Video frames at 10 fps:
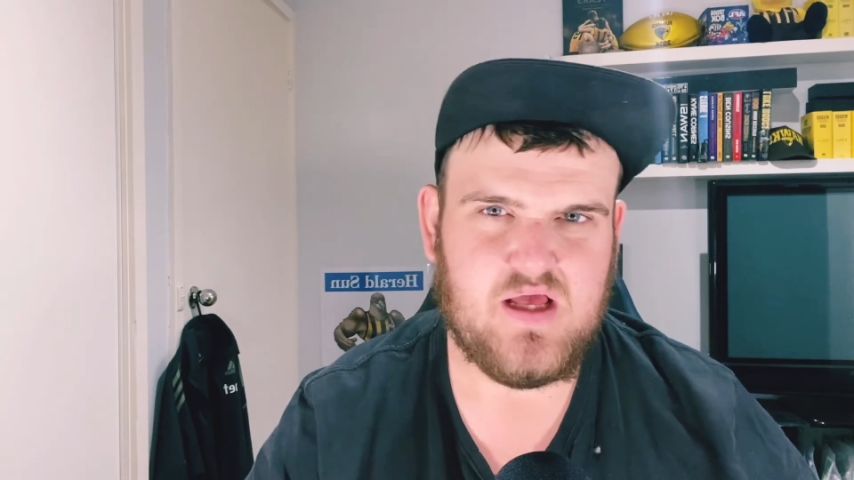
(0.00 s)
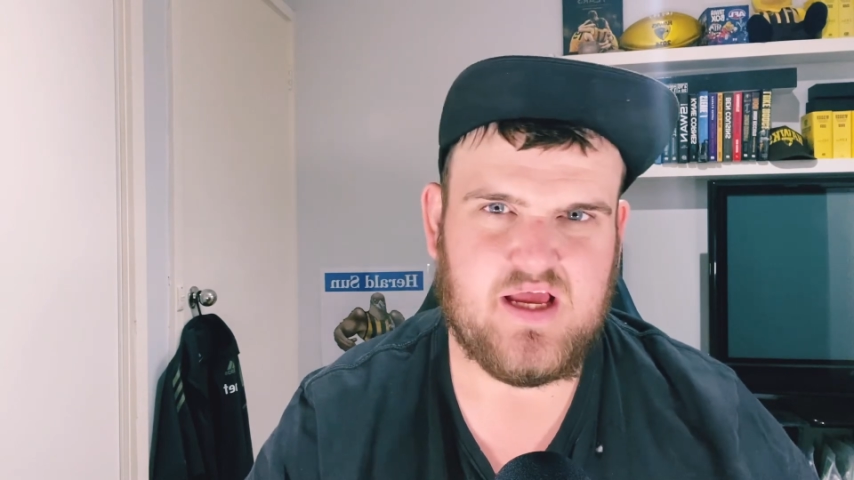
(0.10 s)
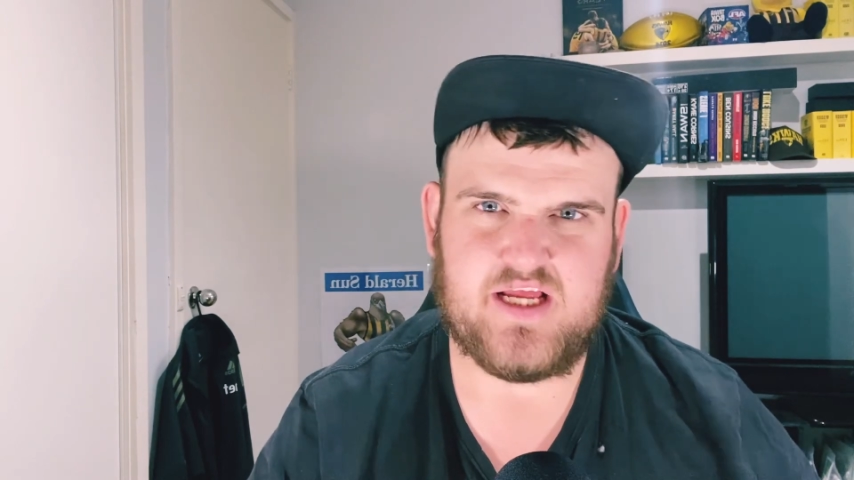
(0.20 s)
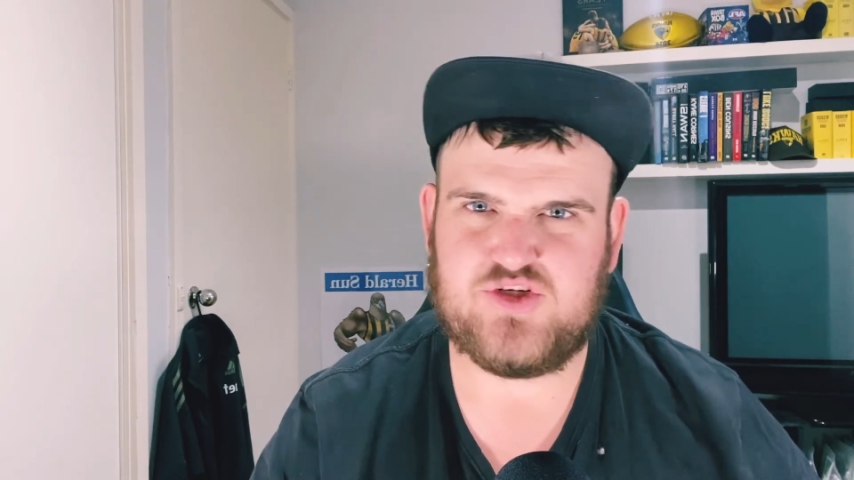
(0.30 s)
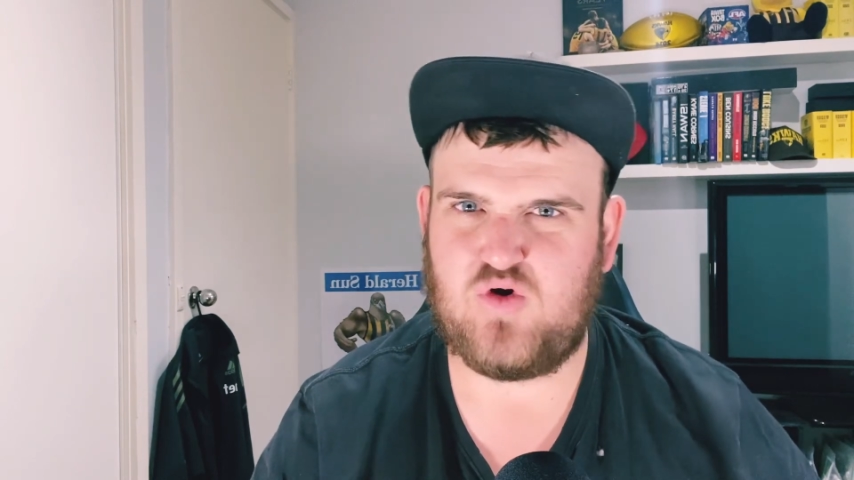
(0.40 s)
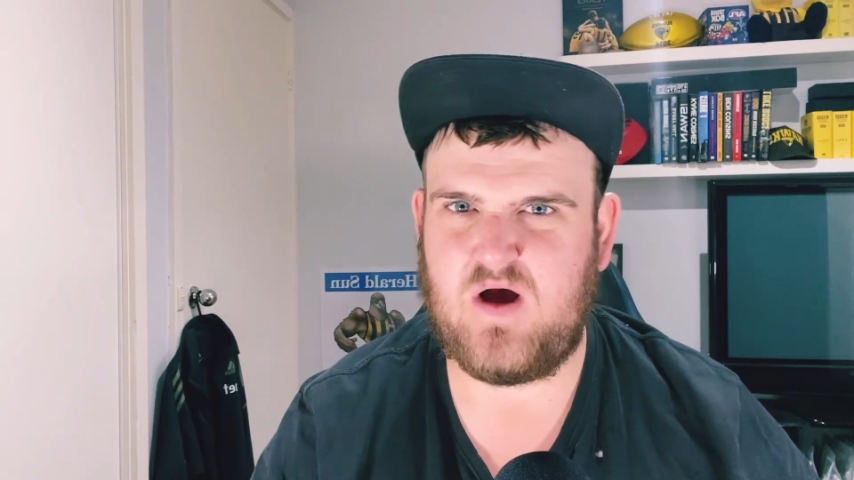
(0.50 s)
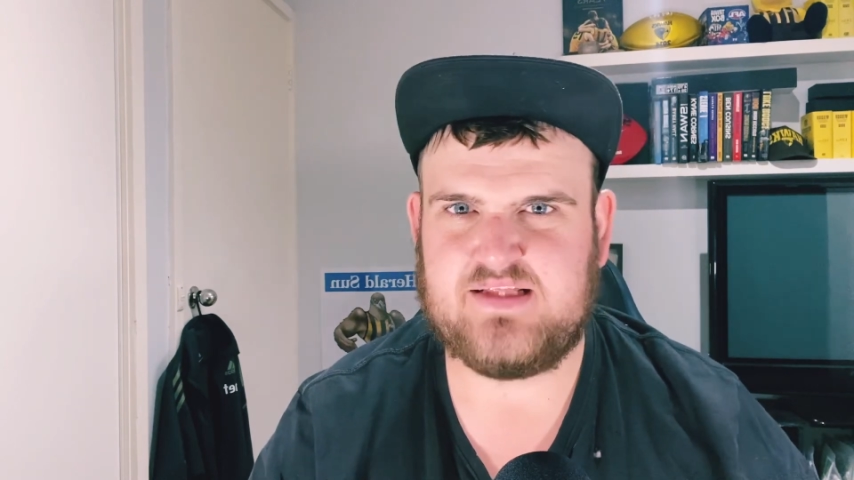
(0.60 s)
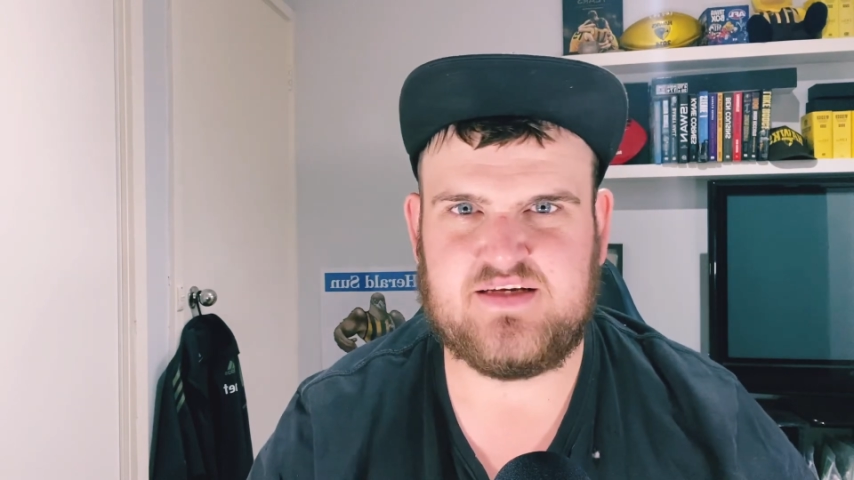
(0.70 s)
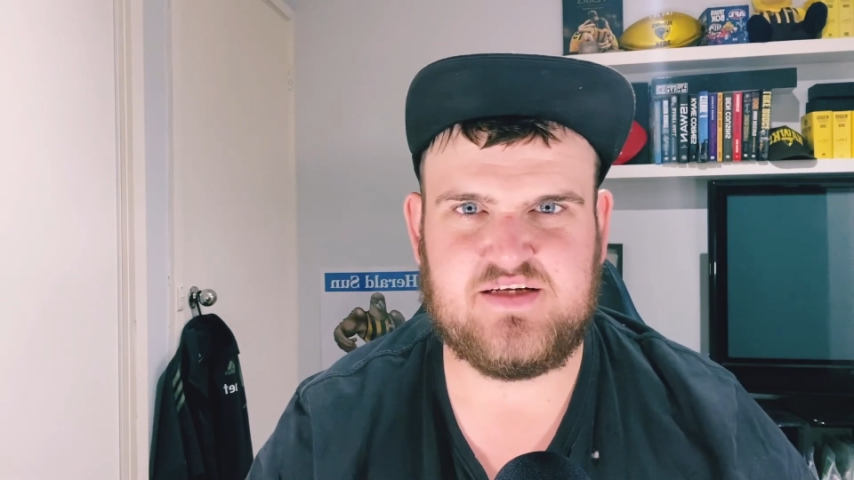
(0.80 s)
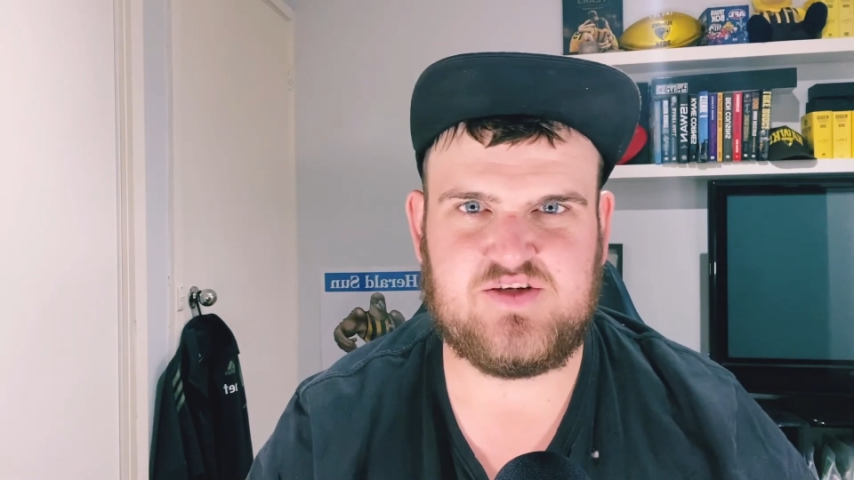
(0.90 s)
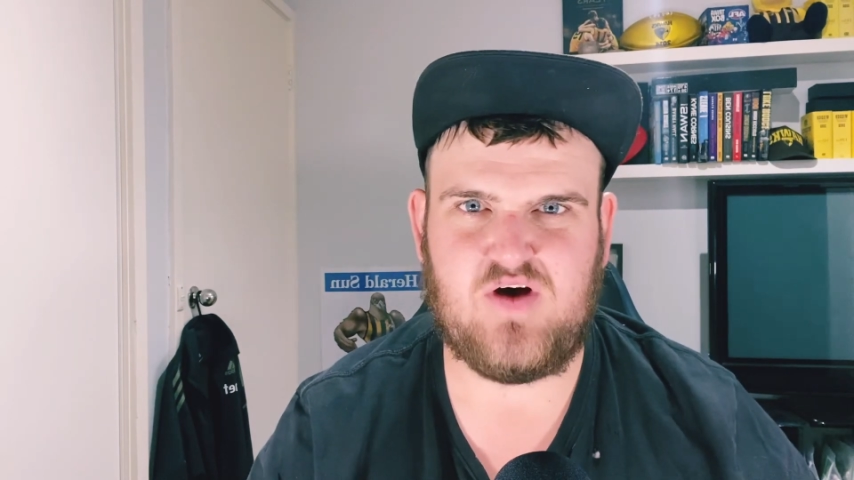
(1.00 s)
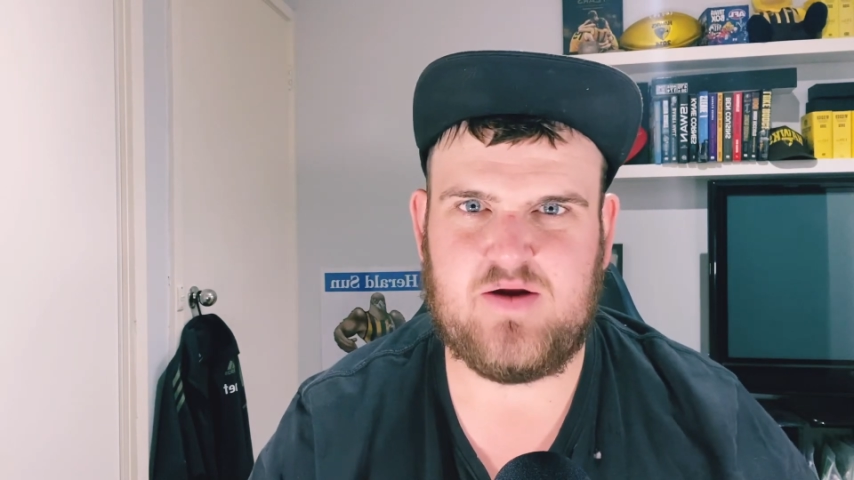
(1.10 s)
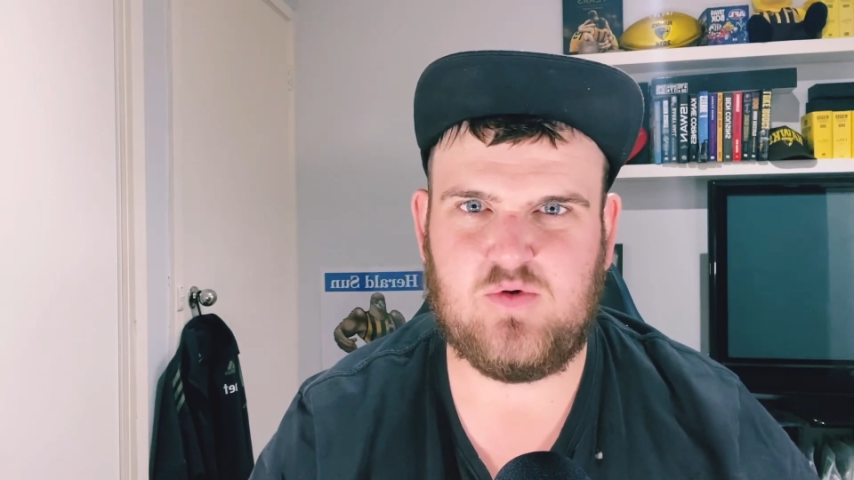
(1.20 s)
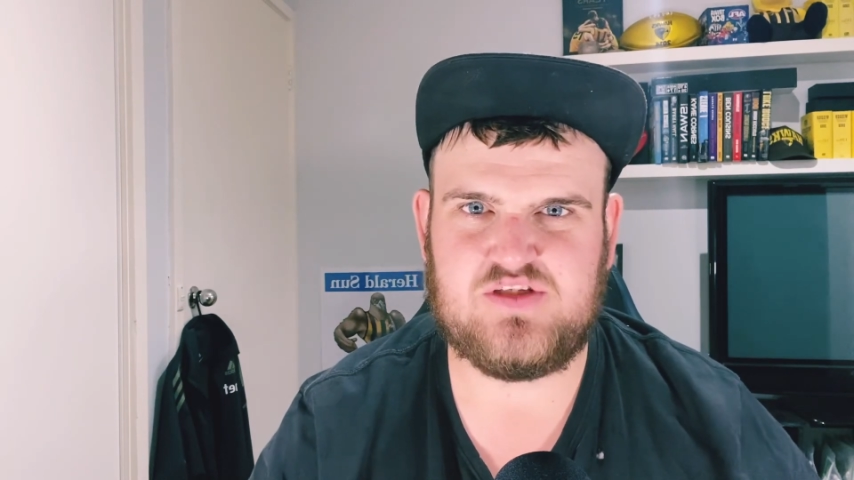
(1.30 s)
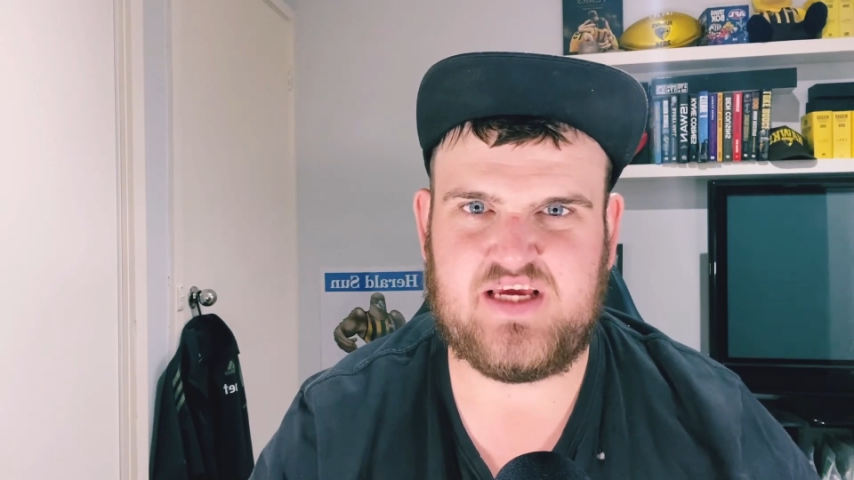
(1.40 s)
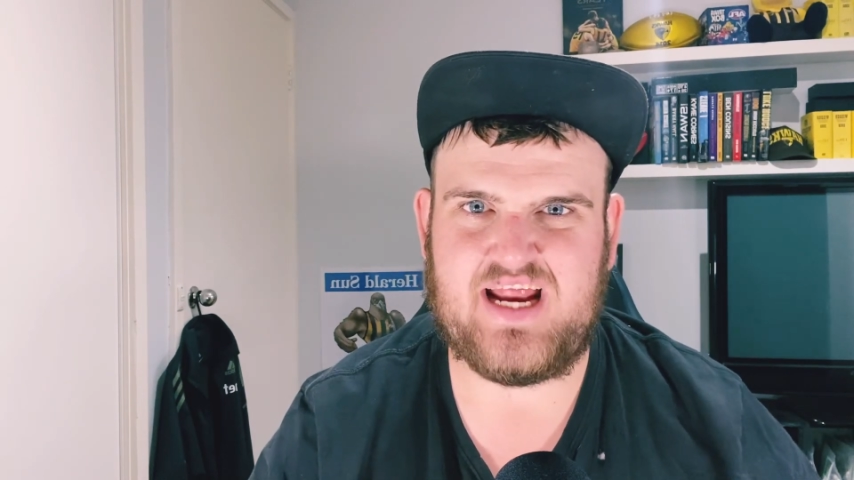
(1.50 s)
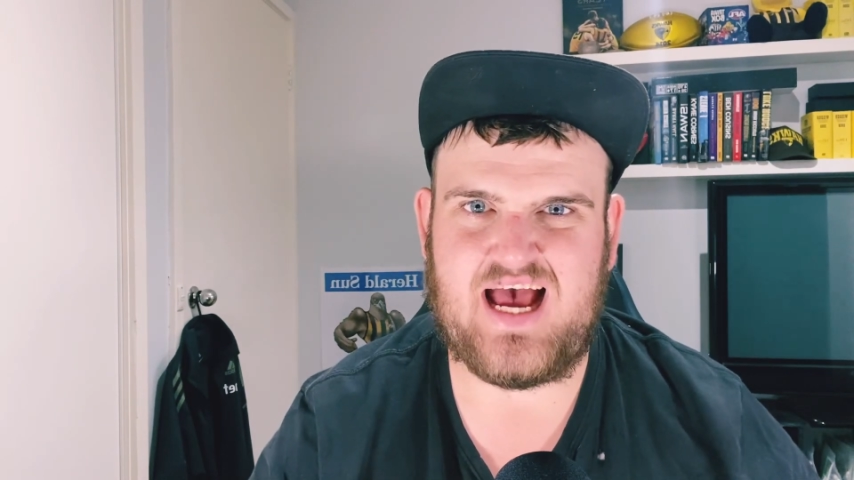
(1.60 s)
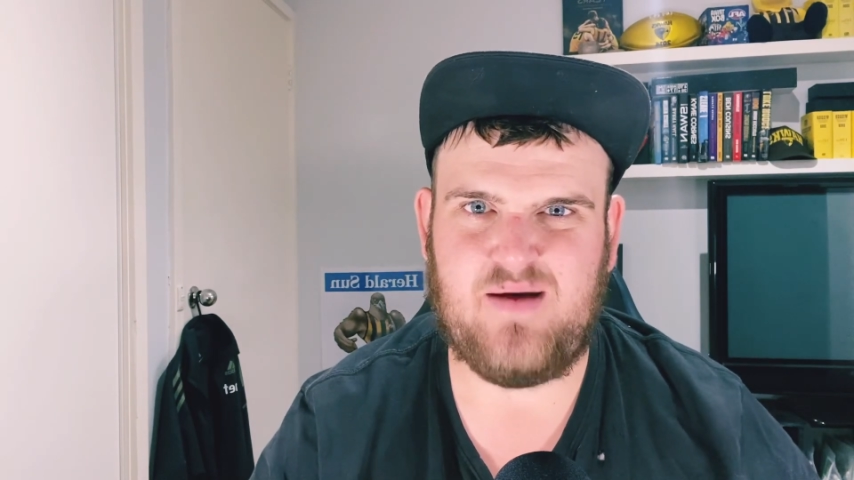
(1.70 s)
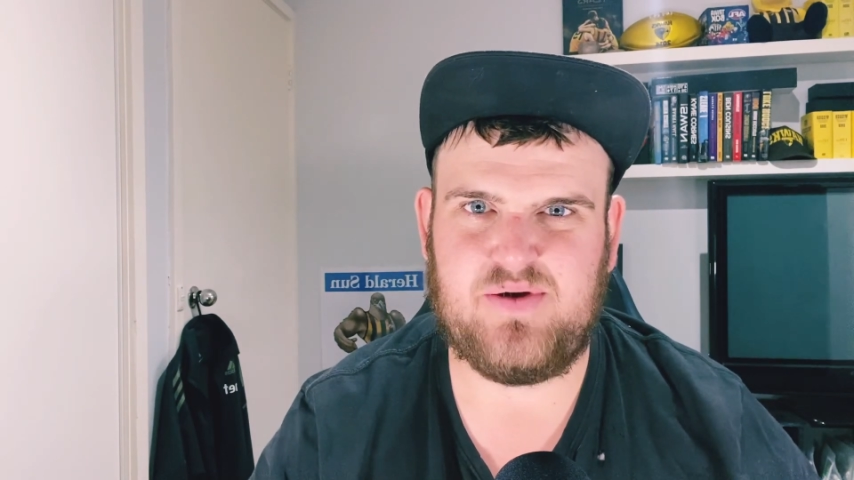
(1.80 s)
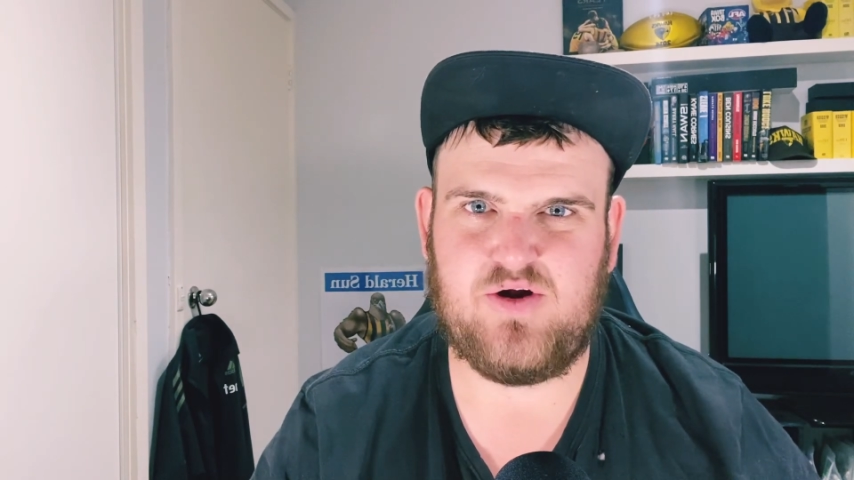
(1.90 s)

and trying to decide what's going to happen,